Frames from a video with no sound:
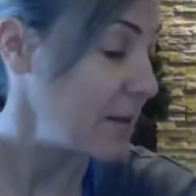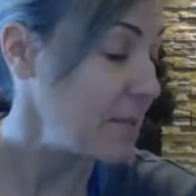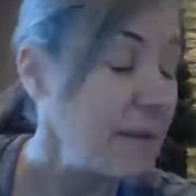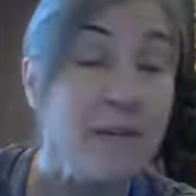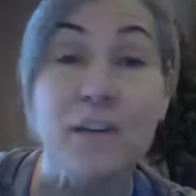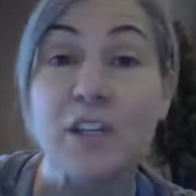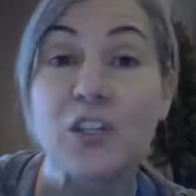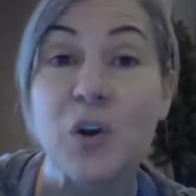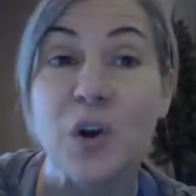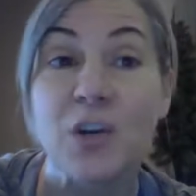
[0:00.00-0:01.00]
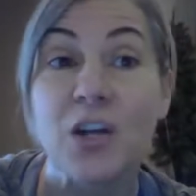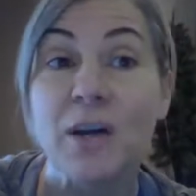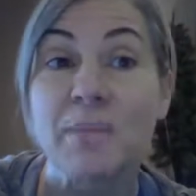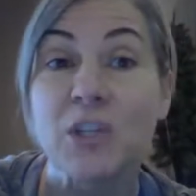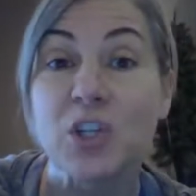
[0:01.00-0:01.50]
maybe even a song
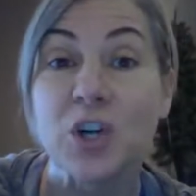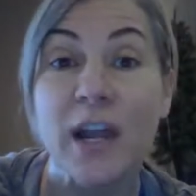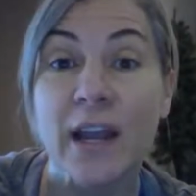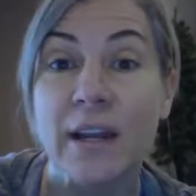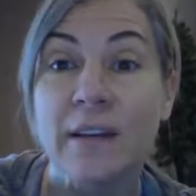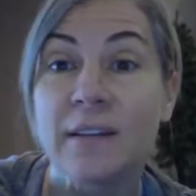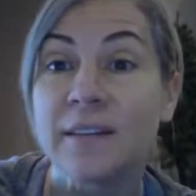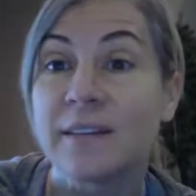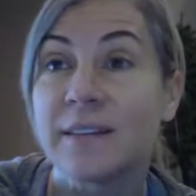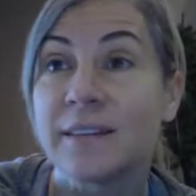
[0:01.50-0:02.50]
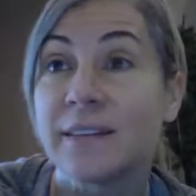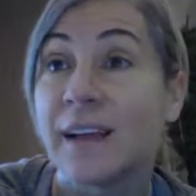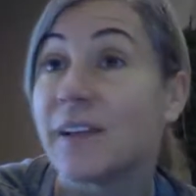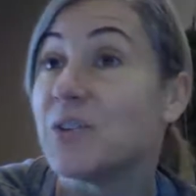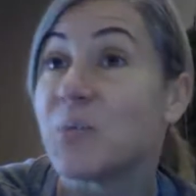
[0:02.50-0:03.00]
comes to your head
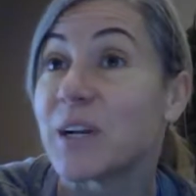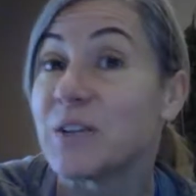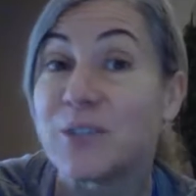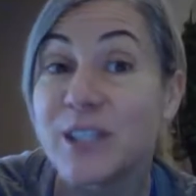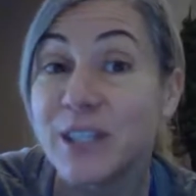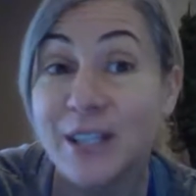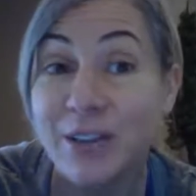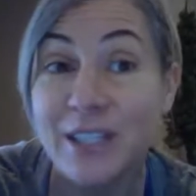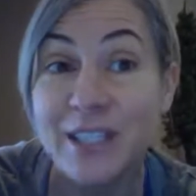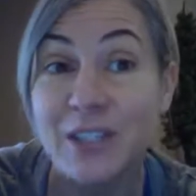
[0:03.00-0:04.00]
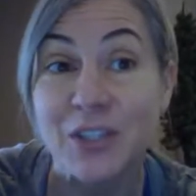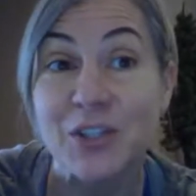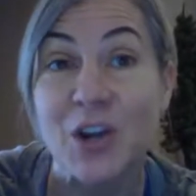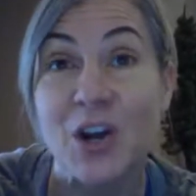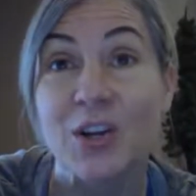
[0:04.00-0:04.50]
and you want to use lyrics to the
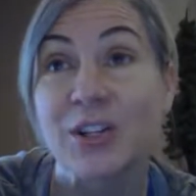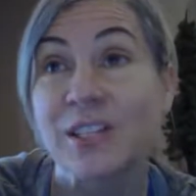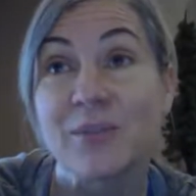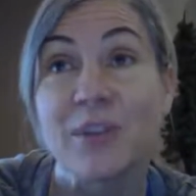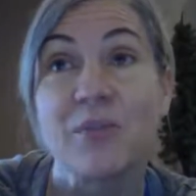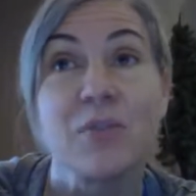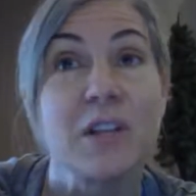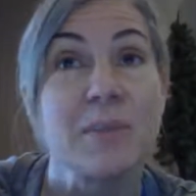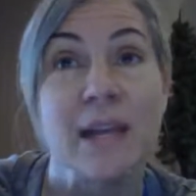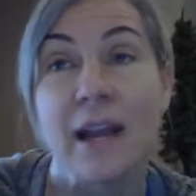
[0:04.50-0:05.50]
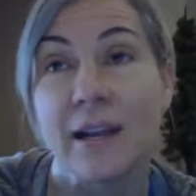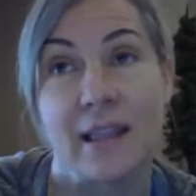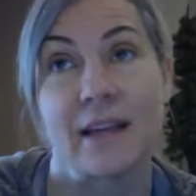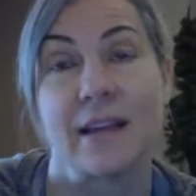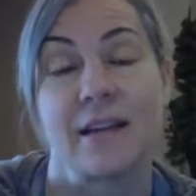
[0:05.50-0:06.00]
song. So it can really be
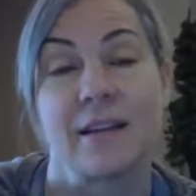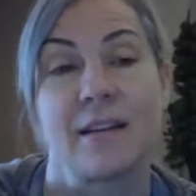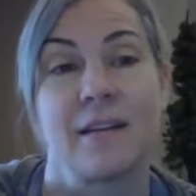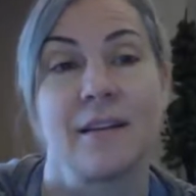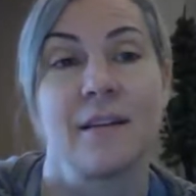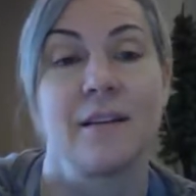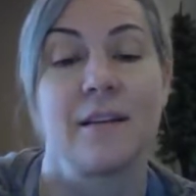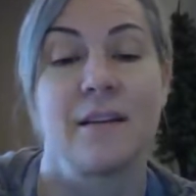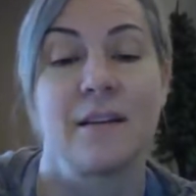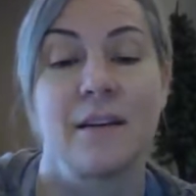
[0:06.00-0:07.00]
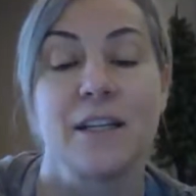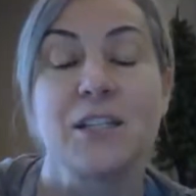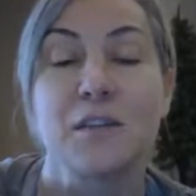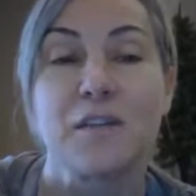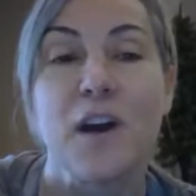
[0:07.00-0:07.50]
anything.
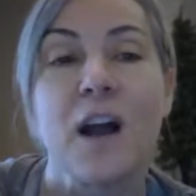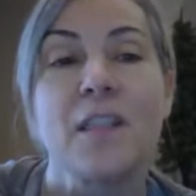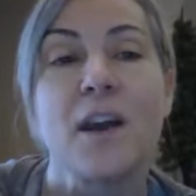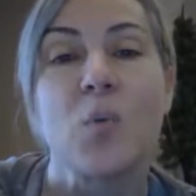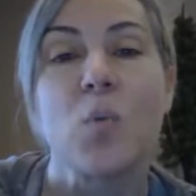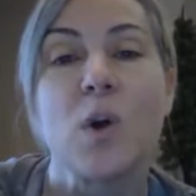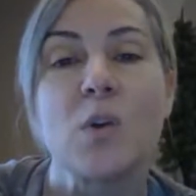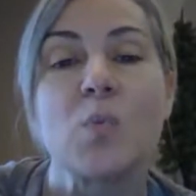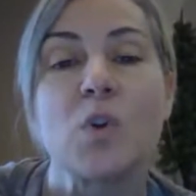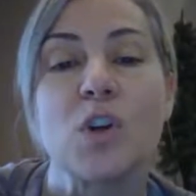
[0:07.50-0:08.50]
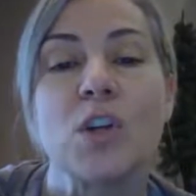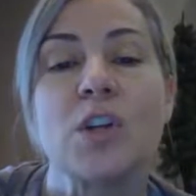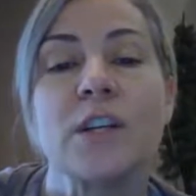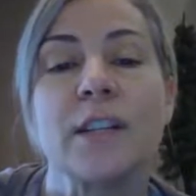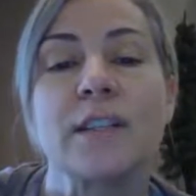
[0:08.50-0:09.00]
So find that one
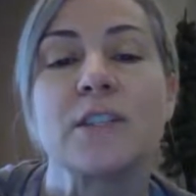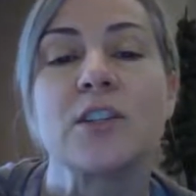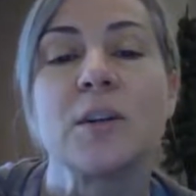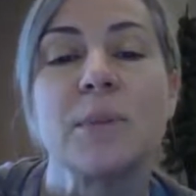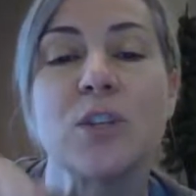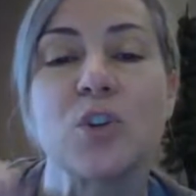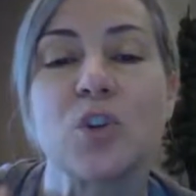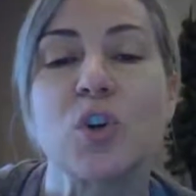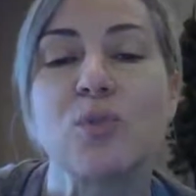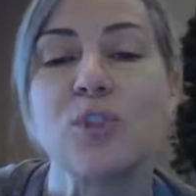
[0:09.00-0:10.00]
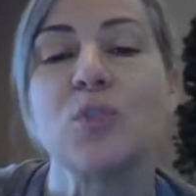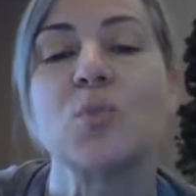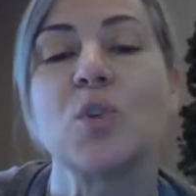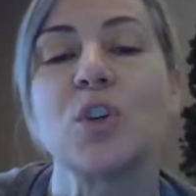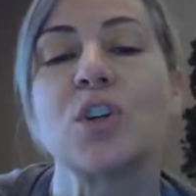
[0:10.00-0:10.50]
word that's going to be your go to
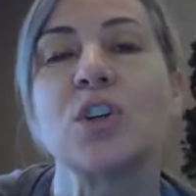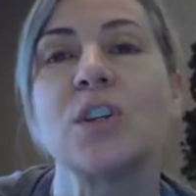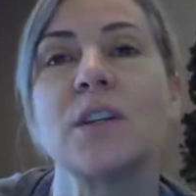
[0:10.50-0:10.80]
word.